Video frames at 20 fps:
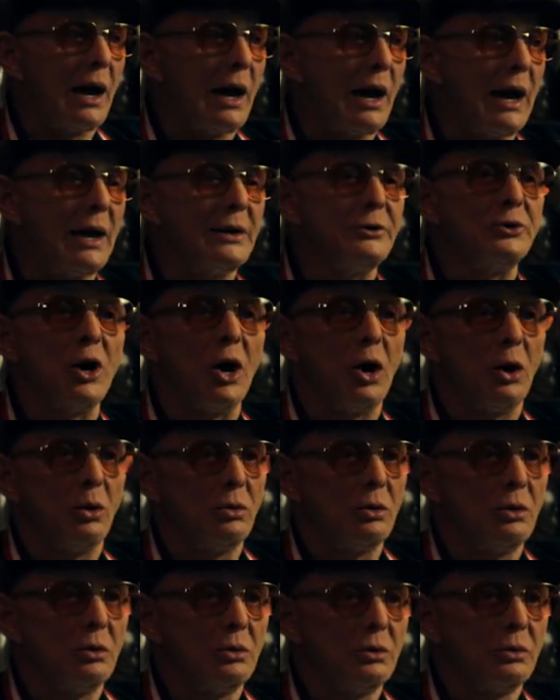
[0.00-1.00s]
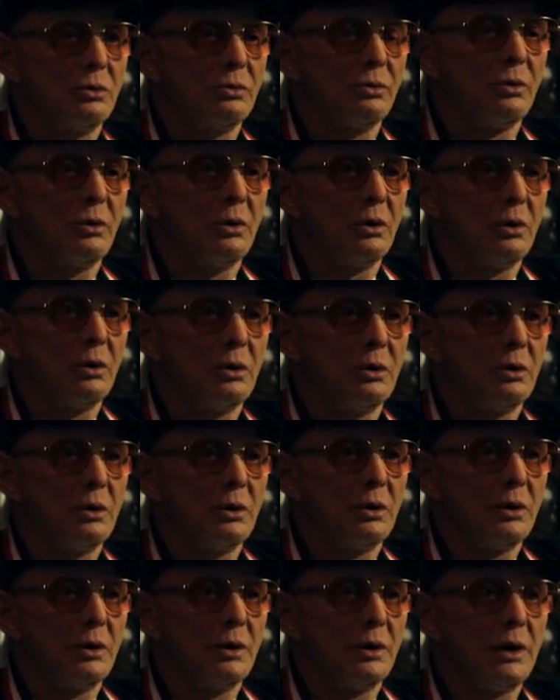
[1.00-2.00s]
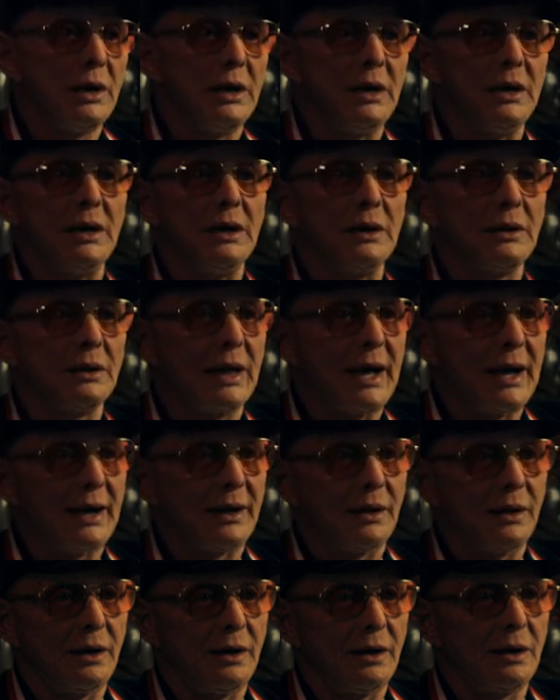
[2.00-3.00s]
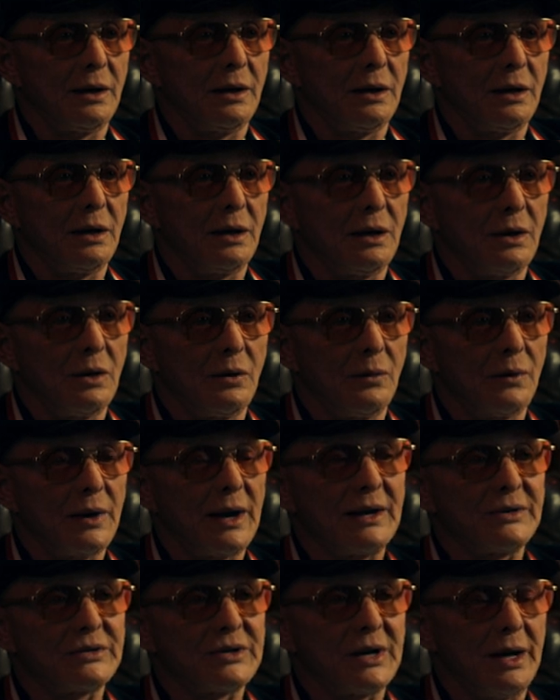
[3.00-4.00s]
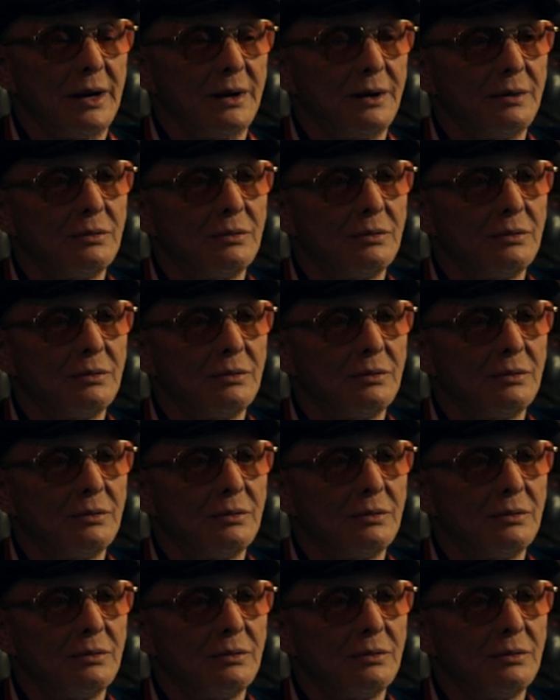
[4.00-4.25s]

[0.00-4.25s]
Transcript: I know he didn't like what I said.